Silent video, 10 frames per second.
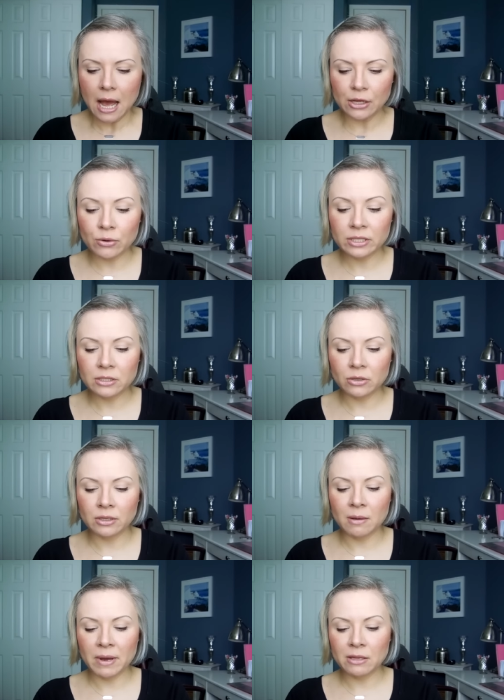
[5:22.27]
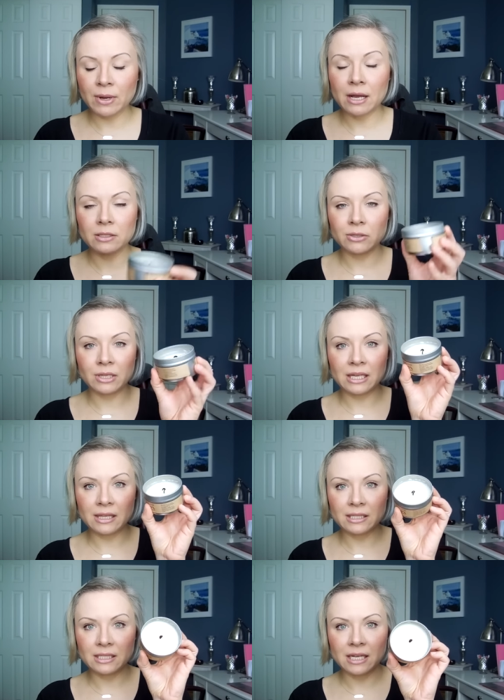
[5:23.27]
You can certainly, by the way, also
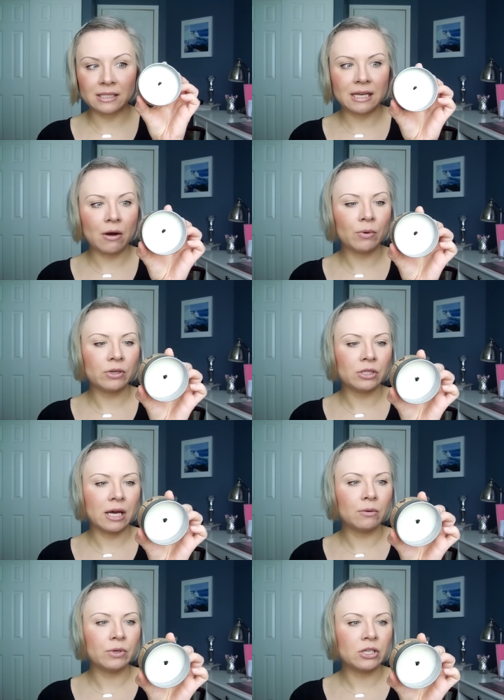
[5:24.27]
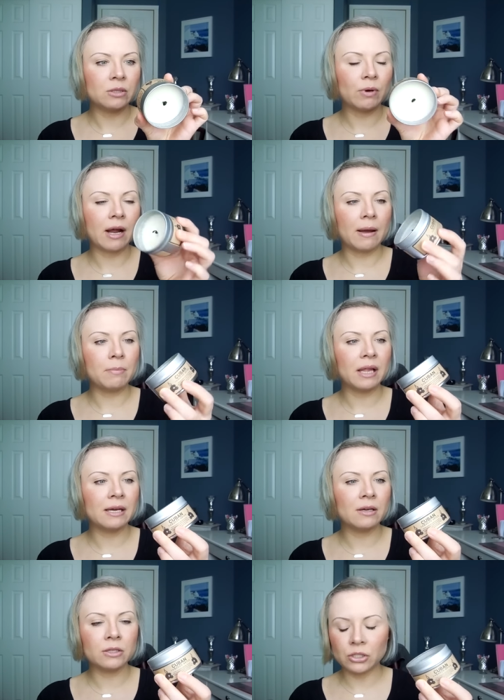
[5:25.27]
clean these tins out when you're done, which is what I'm
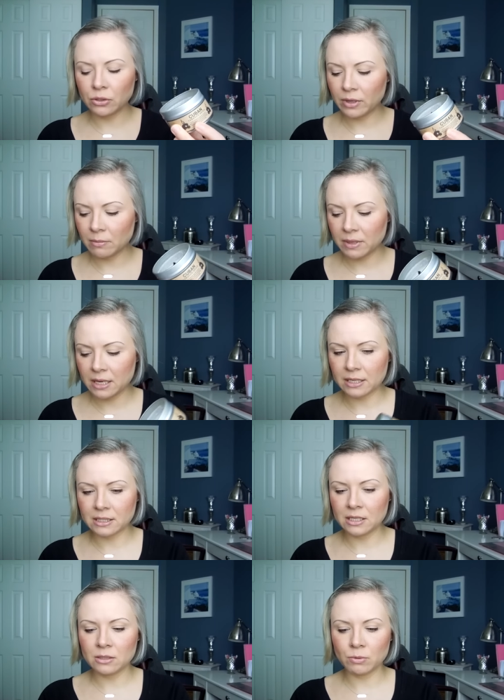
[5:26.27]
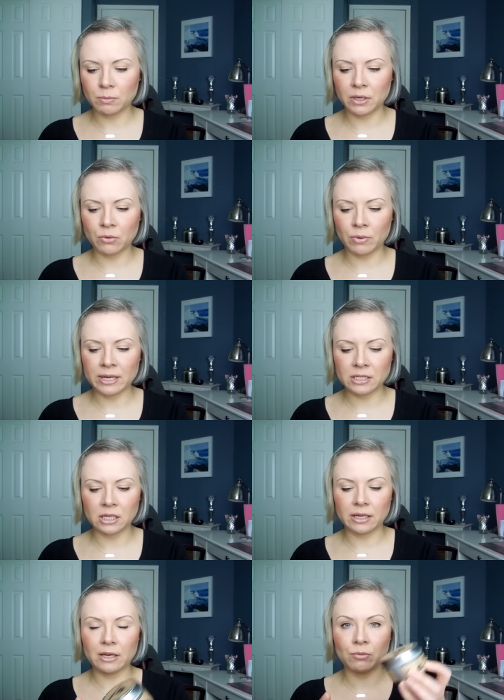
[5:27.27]
planning on doing because these would be great
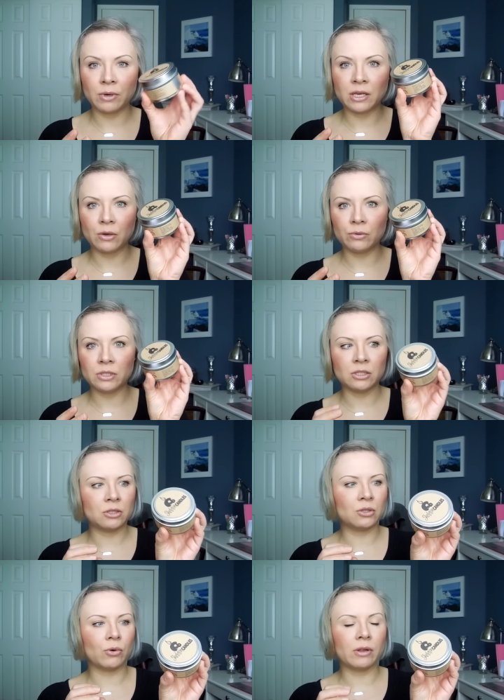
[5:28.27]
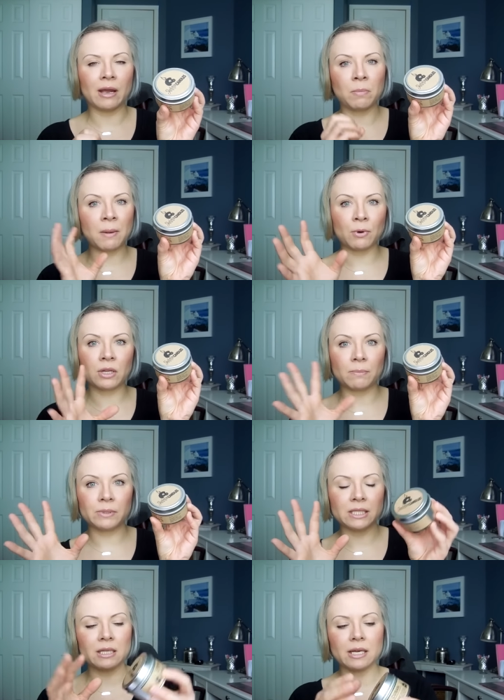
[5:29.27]
to like reuse to store like paper
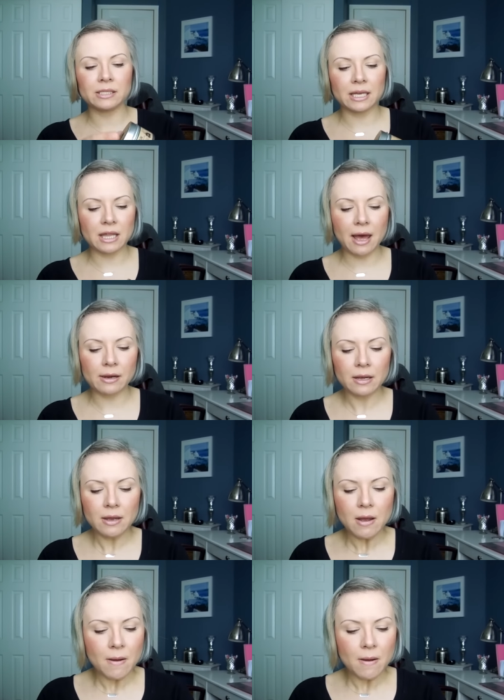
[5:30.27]
clips and things like that.